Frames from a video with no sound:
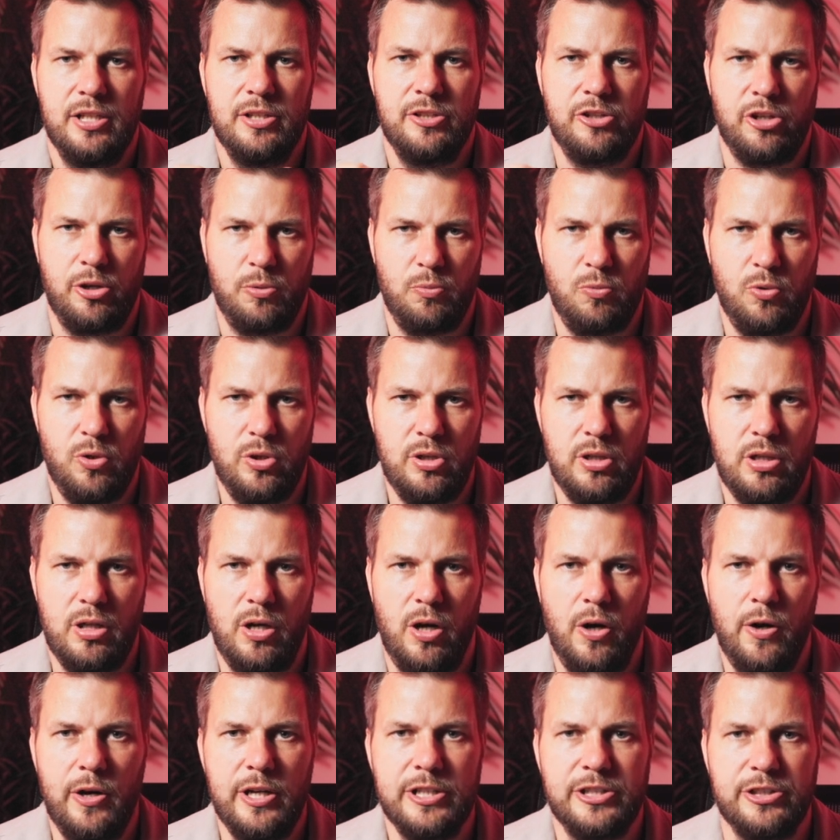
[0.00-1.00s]
So what
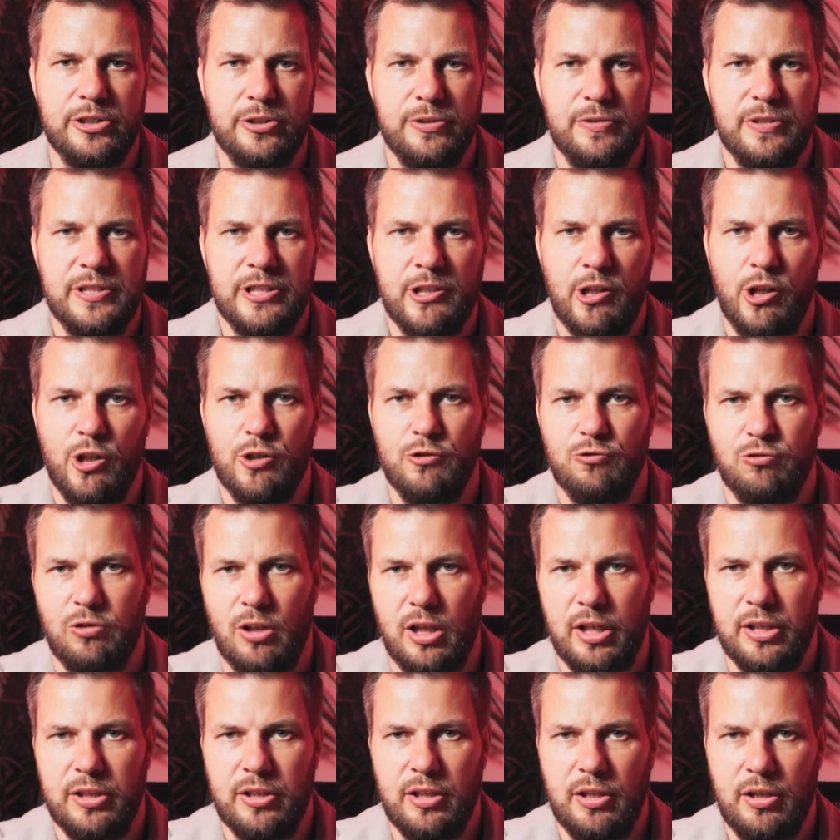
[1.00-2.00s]
I do is I
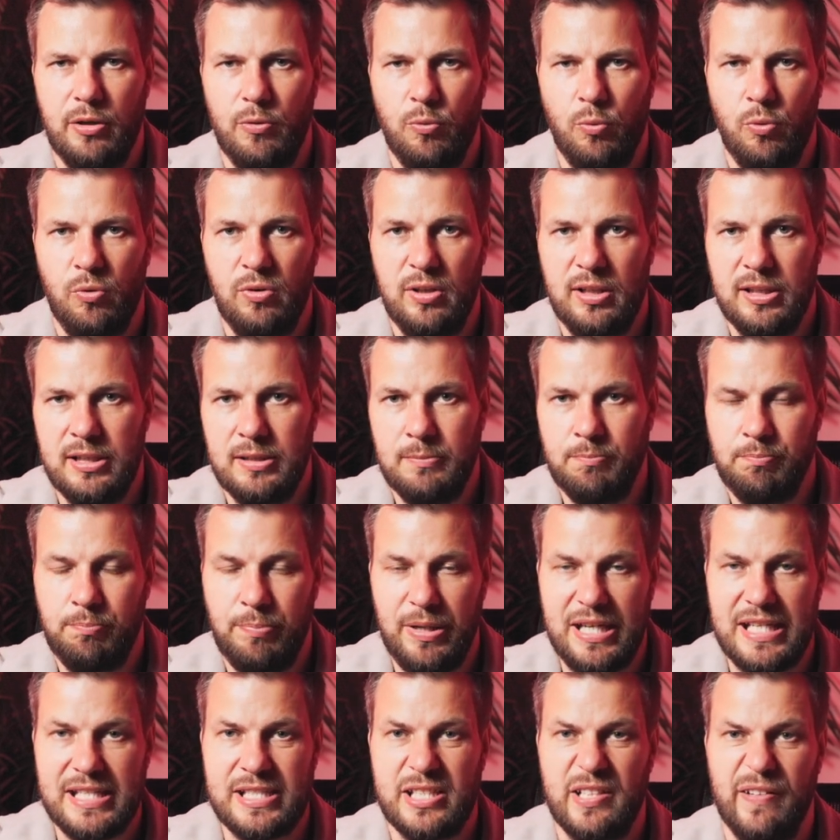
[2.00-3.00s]
run
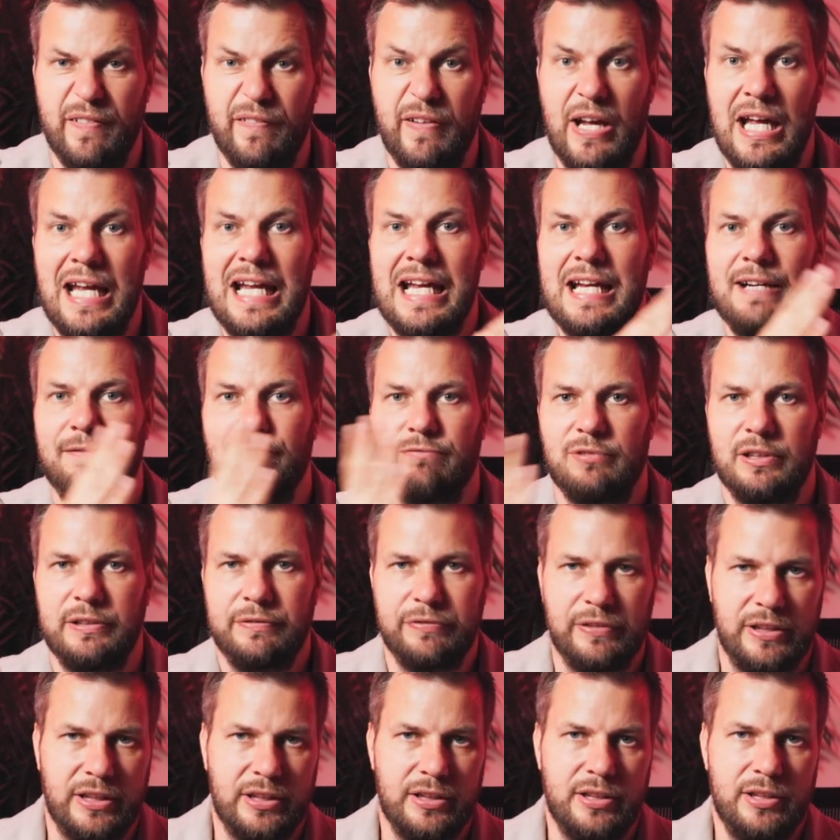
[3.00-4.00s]
bits of
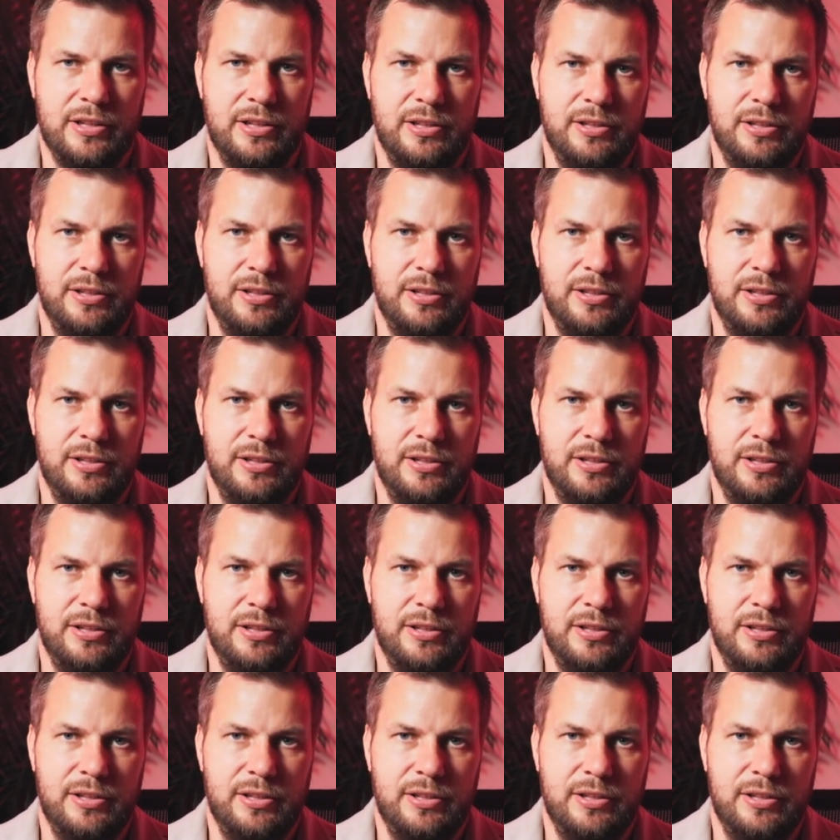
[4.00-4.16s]
everything,